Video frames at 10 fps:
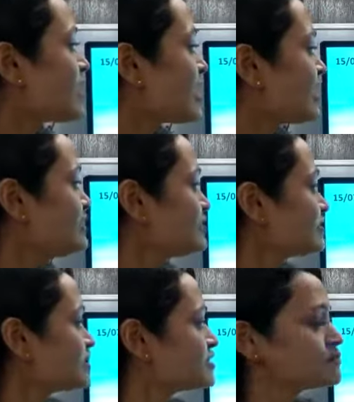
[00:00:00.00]
and
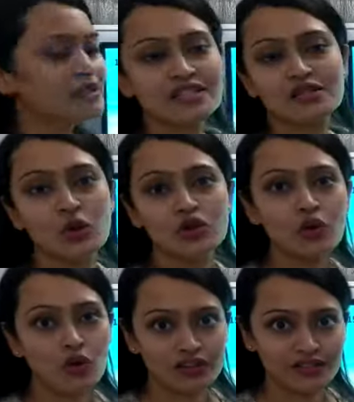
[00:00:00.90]
there is a place called
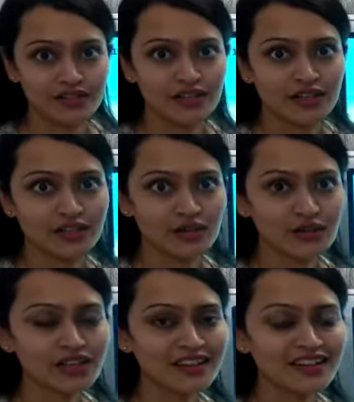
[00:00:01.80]
Holland.
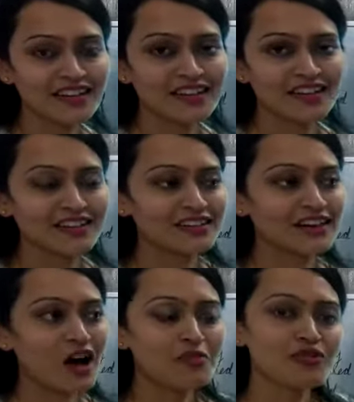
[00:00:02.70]
Okay,
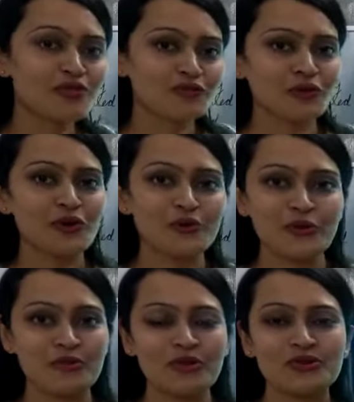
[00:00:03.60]
how many of you all know
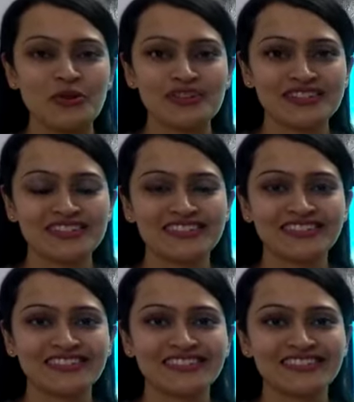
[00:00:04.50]
about Holland?
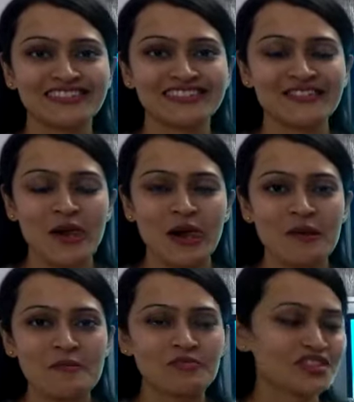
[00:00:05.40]

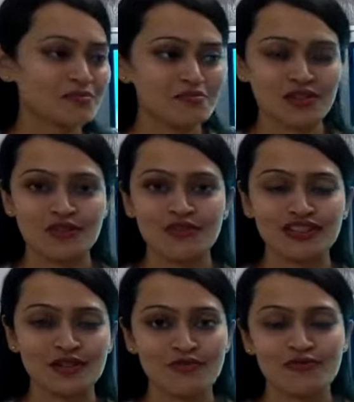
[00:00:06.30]
Some
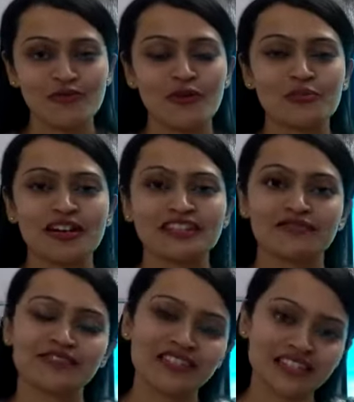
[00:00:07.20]
of you all might have
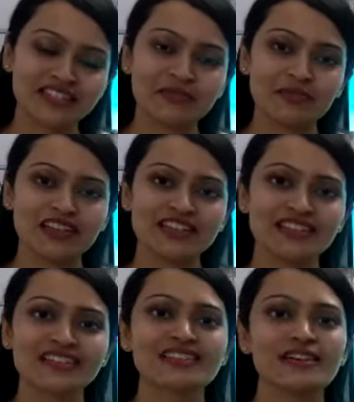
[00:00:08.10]
visited the place,
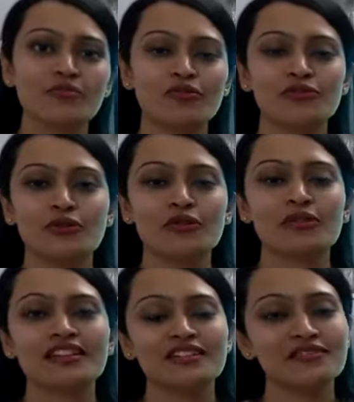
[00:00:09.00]
some of you all
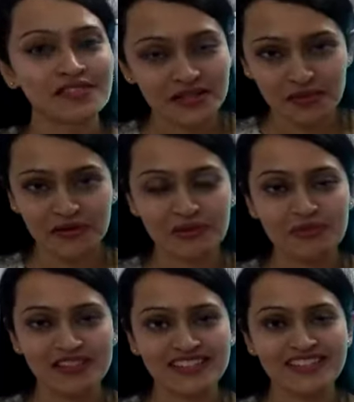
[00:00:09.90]
might have heard about the
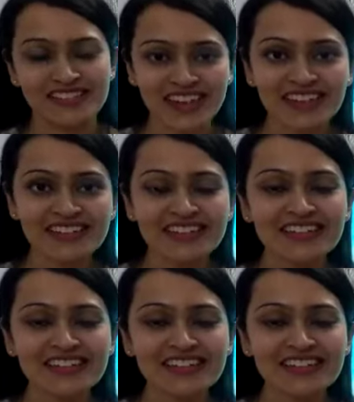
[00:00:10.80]
place, right?